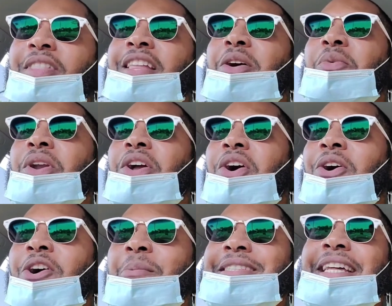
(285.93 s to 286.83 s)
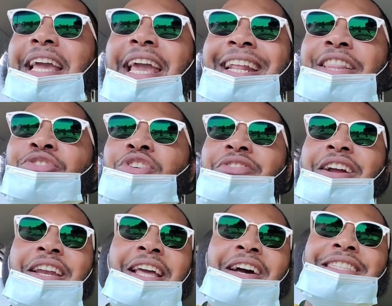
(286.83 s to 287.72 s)
I want to go home. It's like 83
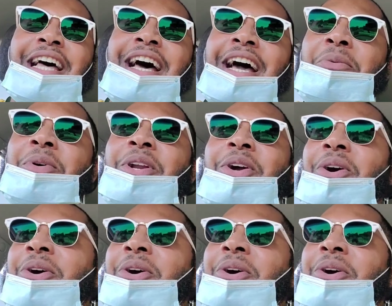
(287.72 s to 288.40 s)
right now, it's hot, I want to go